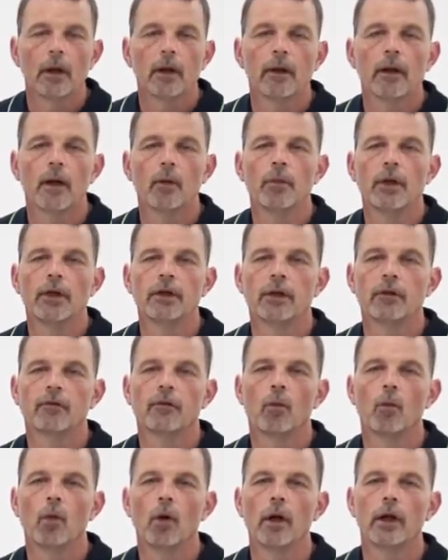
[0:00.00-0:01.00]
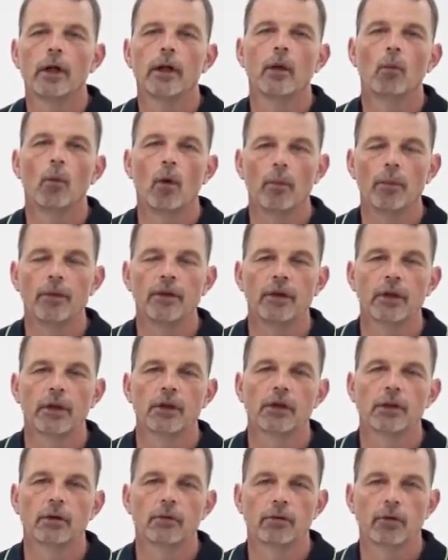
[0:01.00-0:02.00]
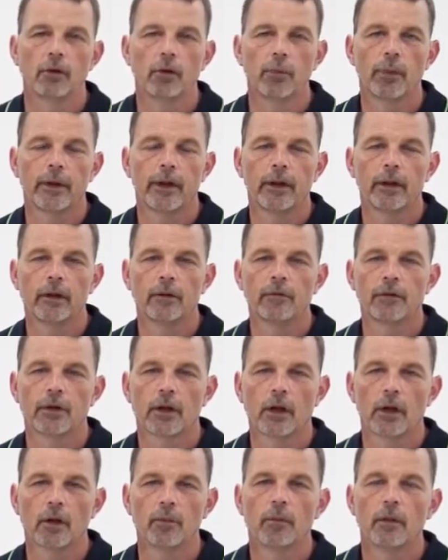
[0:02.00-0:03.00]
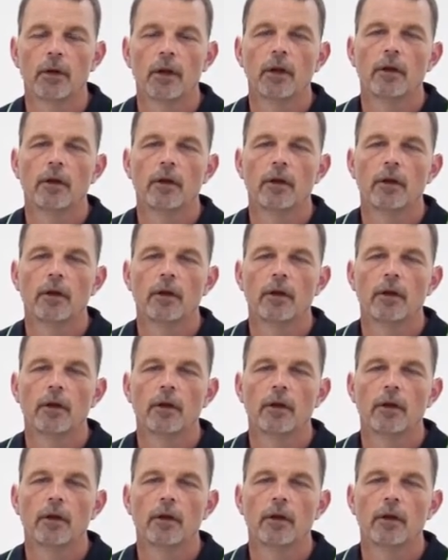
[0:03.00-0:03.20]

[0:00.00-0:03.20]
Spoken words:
It then means if I'm working in one position for a period of time,